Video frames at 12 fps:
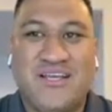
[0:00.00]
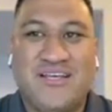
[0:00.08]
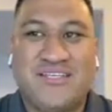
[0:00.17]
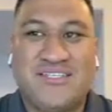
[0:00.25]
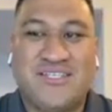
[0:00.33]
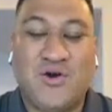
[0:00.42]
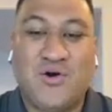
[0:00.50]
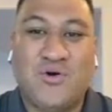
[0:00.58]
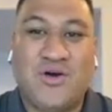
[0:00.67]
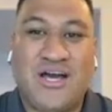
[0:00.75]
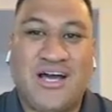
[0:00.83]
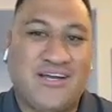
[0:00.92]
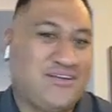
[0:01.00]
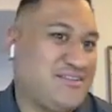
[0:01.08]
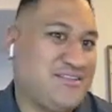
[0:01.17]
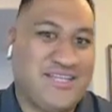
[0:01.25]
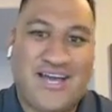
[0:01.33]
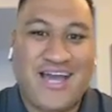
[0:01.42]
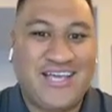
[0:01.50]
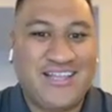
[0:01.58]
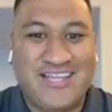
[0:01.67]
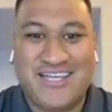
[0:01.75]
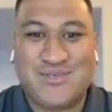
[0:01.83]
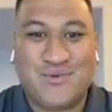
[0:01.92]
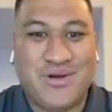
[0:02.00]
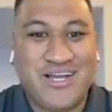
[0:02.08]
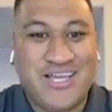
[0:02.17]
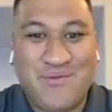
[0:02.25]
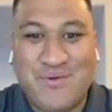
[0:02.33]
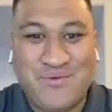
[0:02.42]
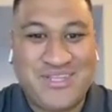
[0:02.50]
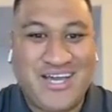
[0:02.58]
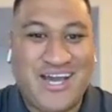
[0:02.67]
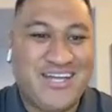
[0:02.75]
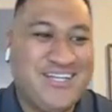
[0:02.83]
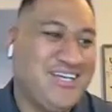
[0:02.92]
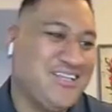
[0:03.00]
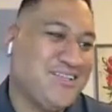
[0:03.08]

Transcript: So that's where I came up with the idea.